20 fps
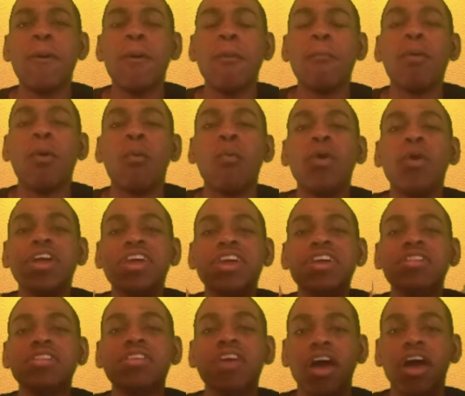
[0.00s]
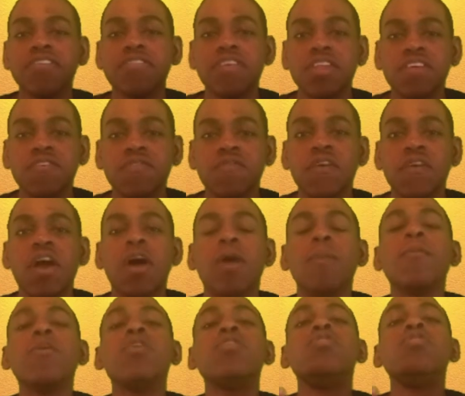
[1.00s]
but what he does in this
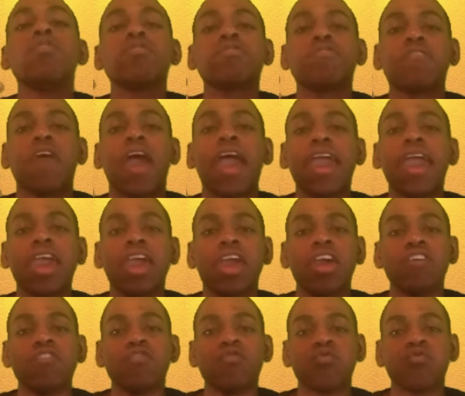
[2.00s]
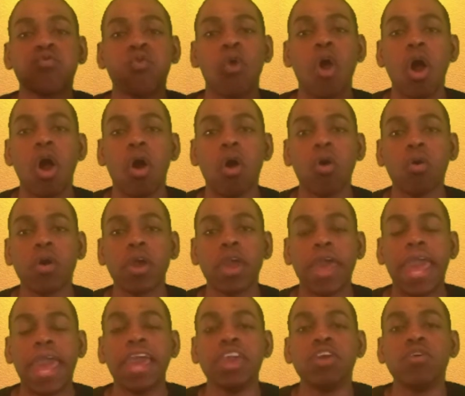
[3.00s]
film, you're saying is wrong,
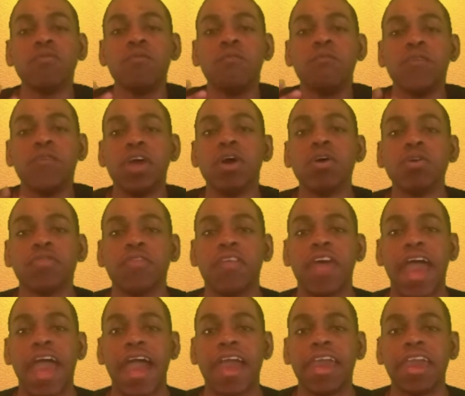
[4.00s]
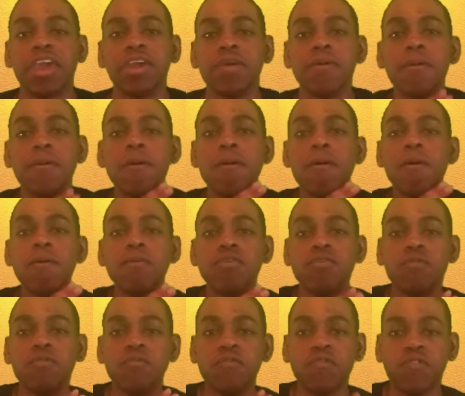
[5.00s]
and you feel that,
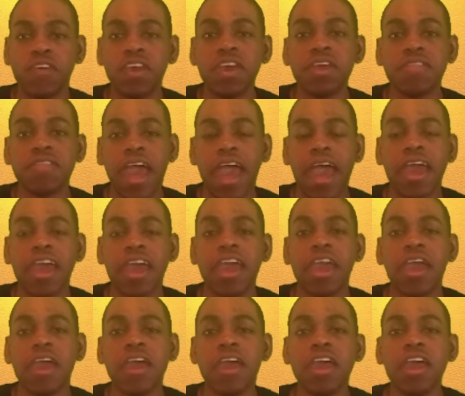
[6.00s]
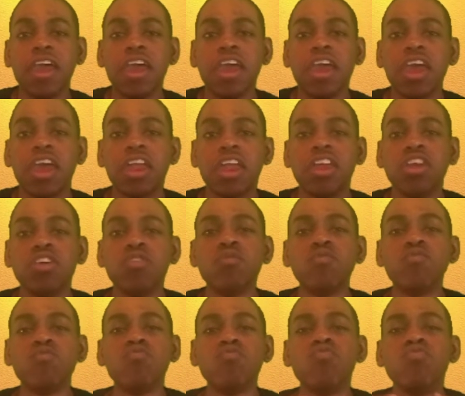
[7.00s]
you see that, and then
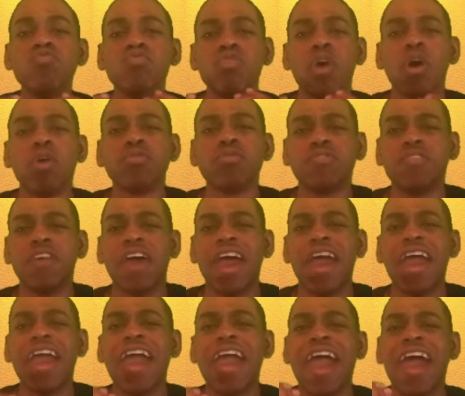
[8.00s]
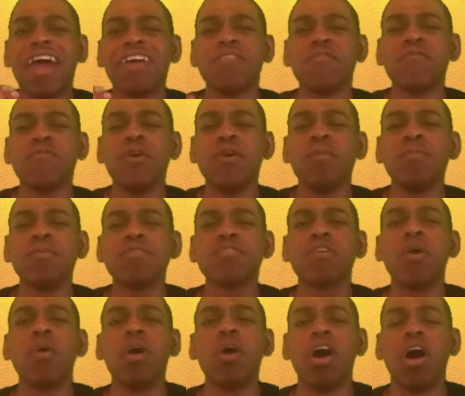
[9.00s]
you notice that as film is
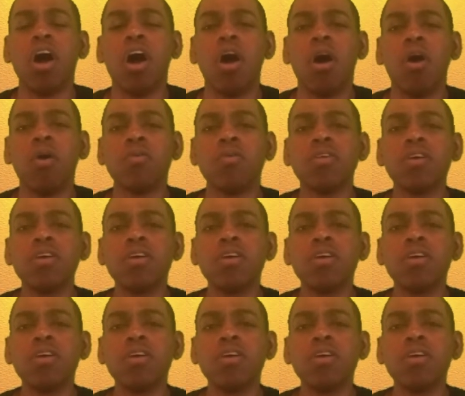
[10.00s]
going on.